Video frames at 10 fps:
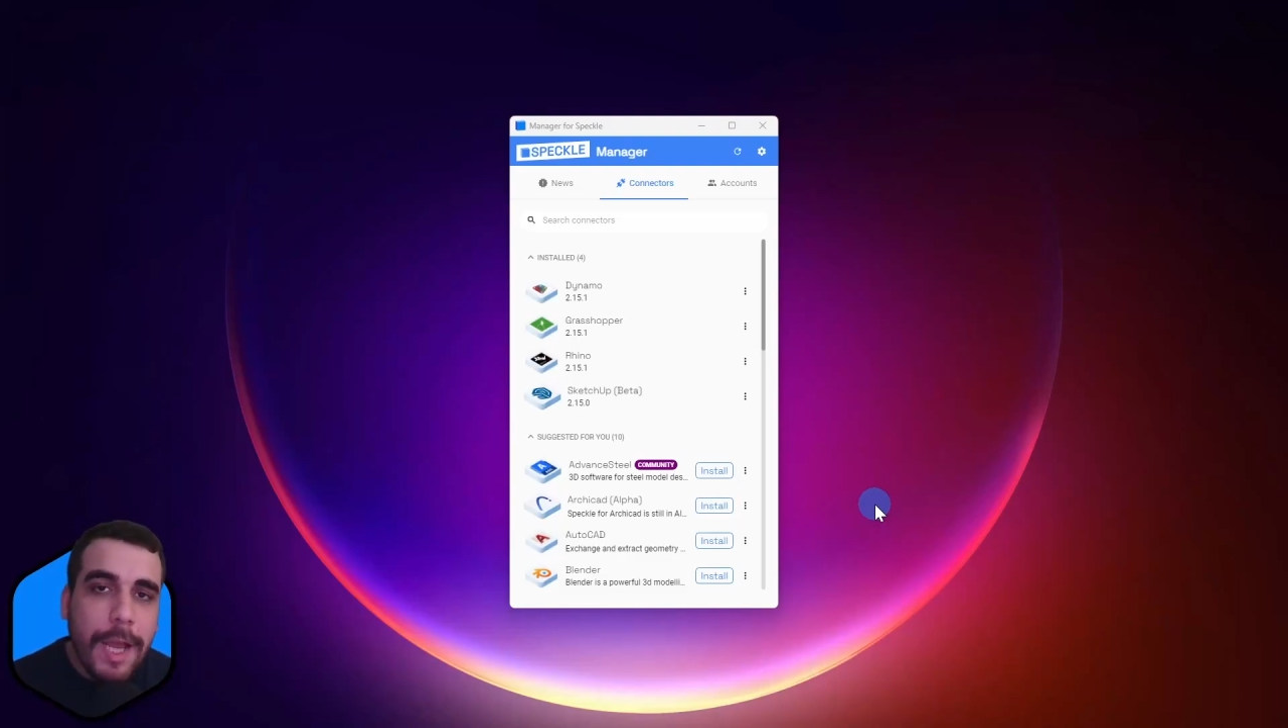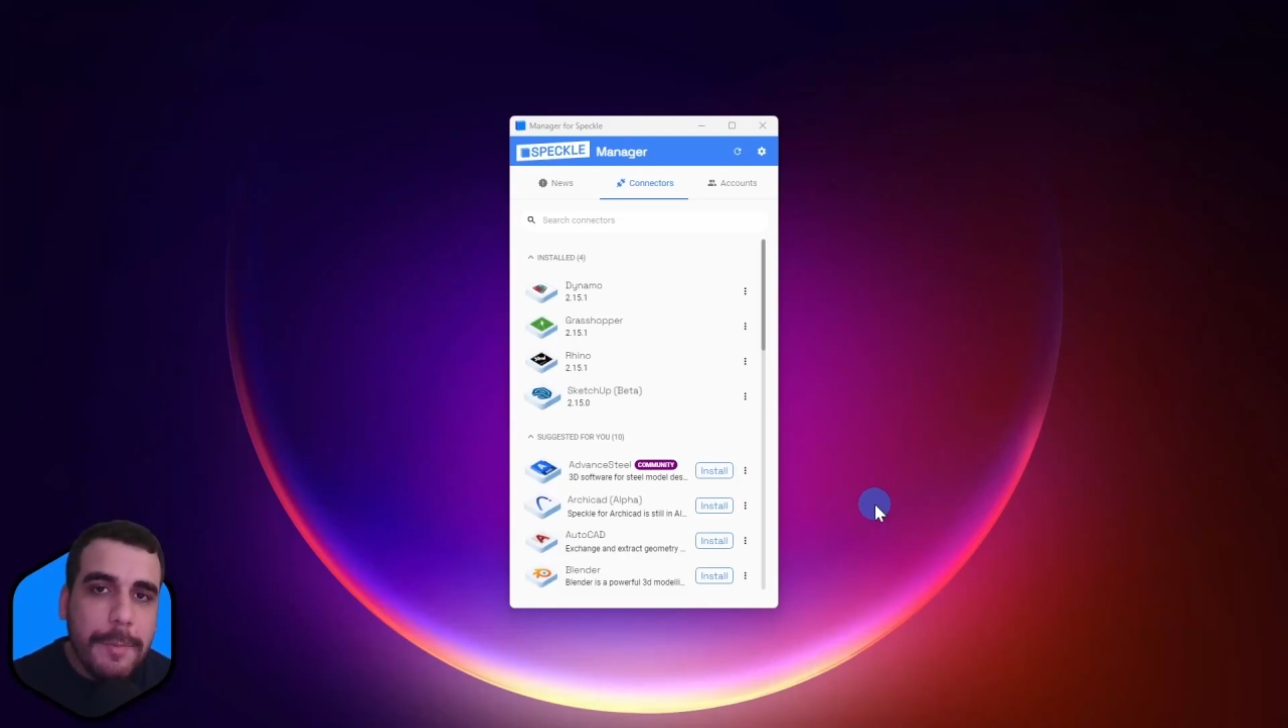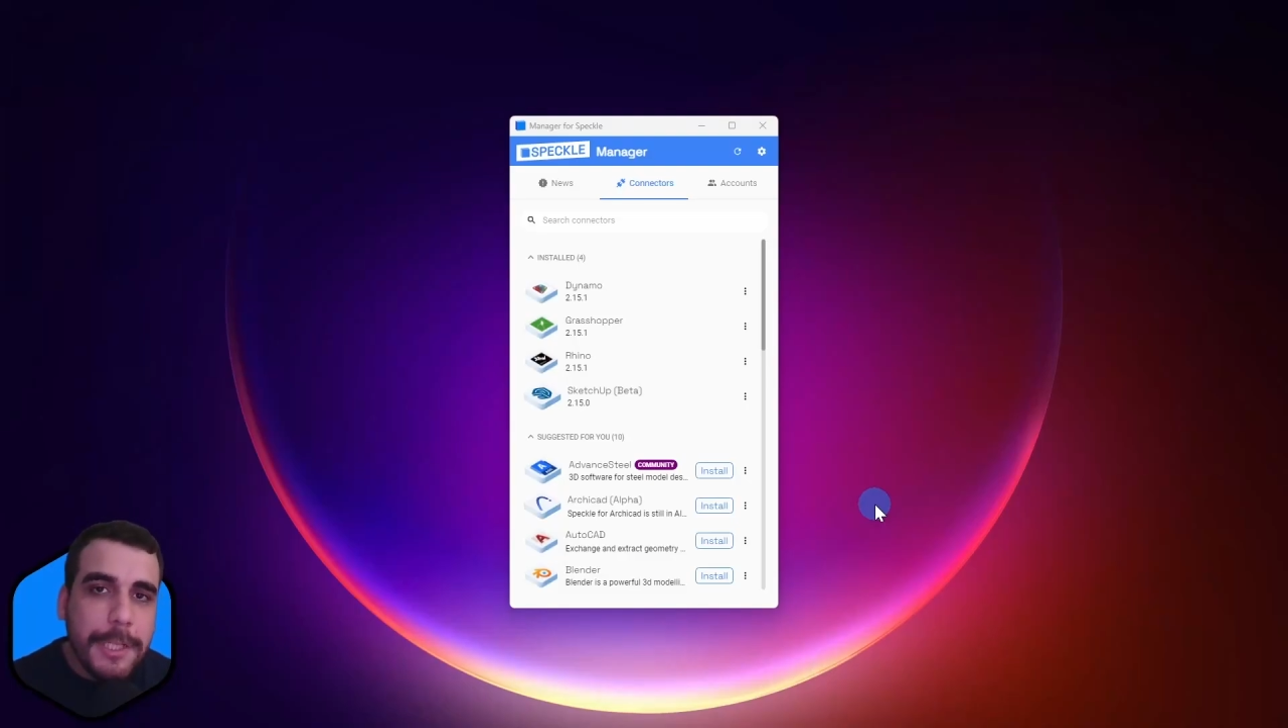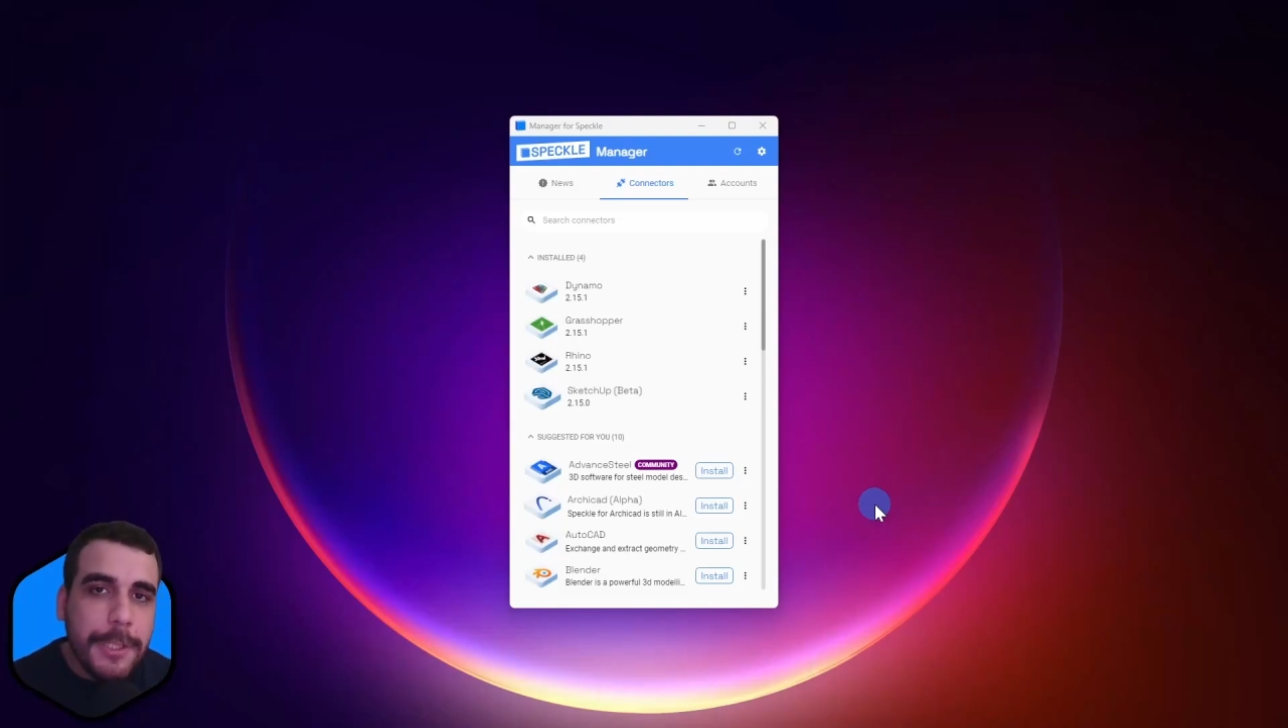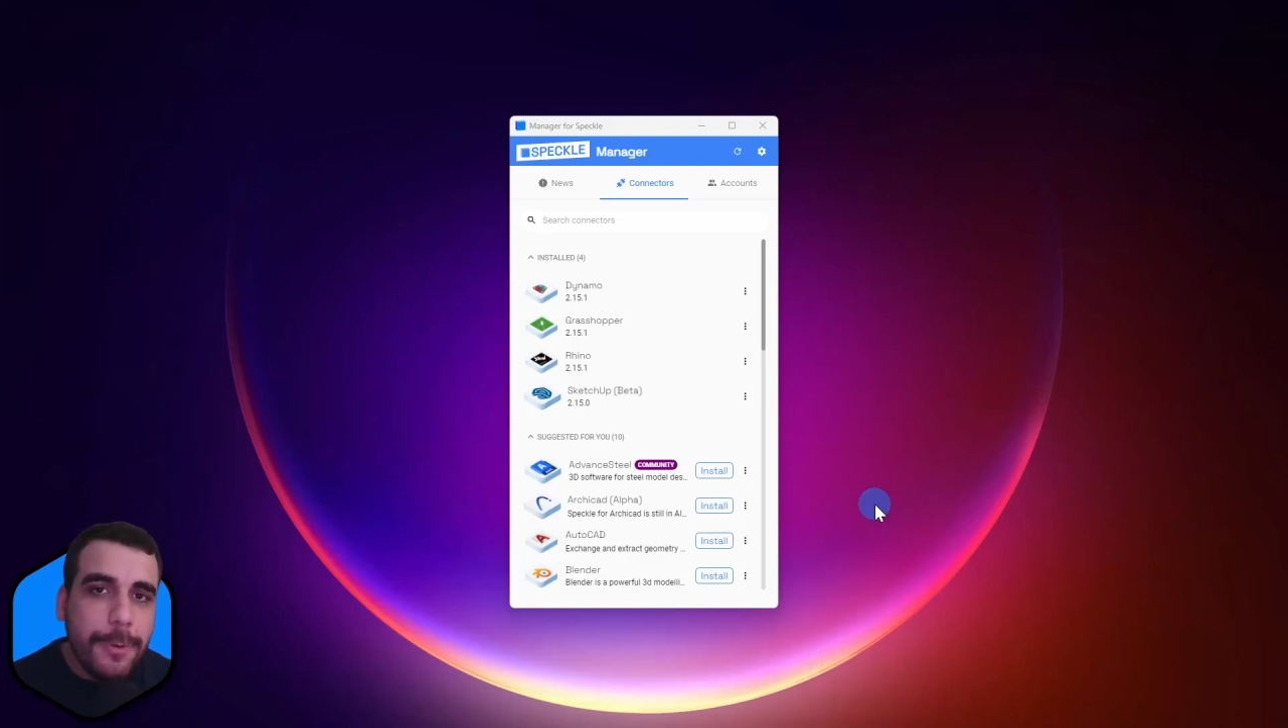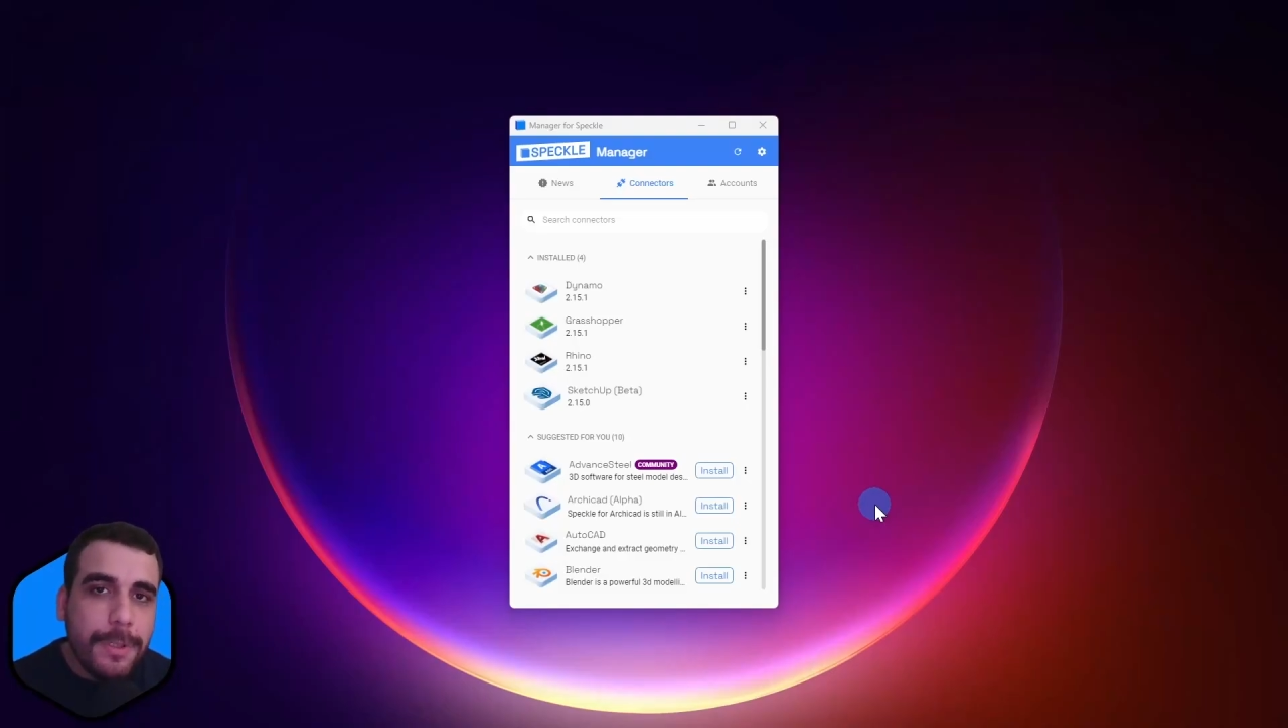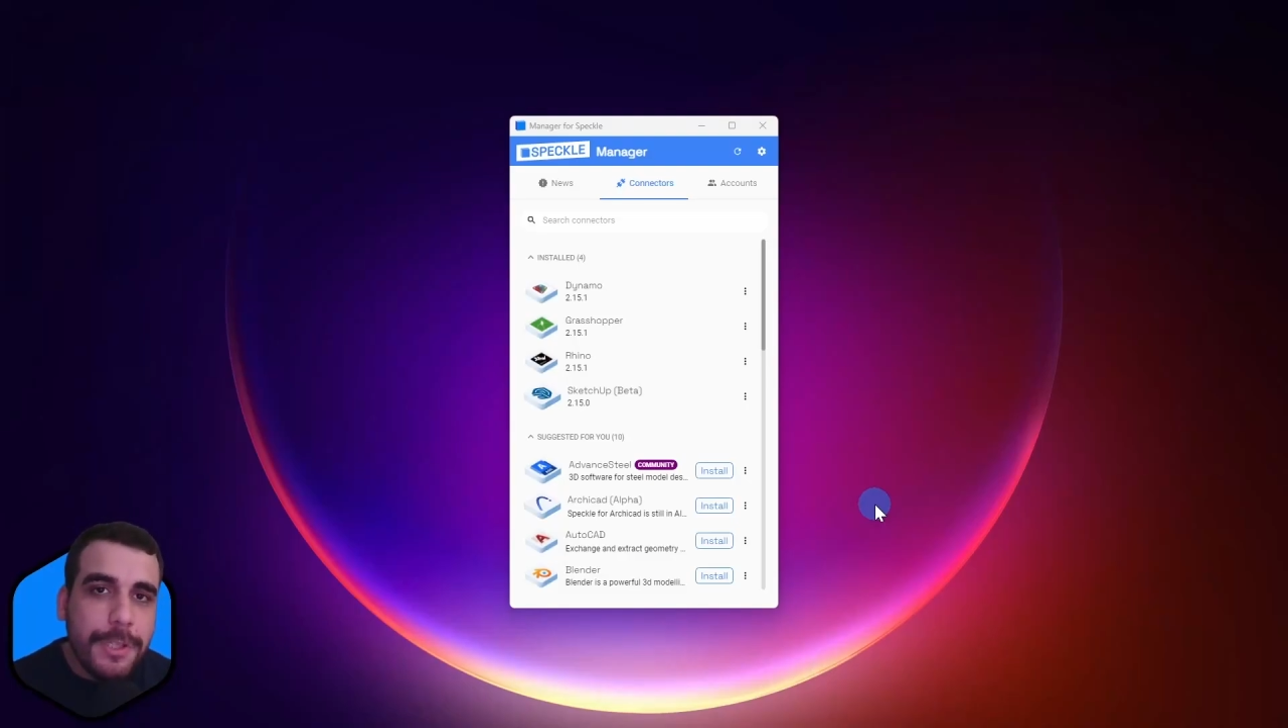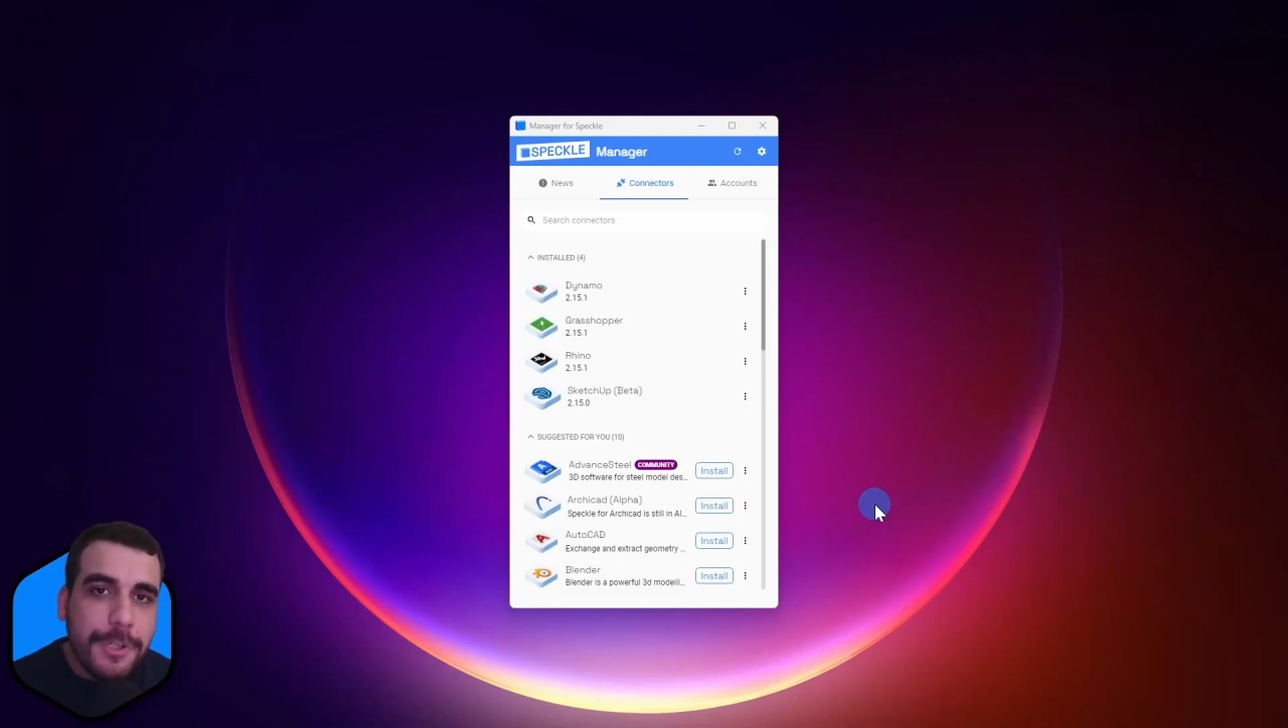I'm gonna quickly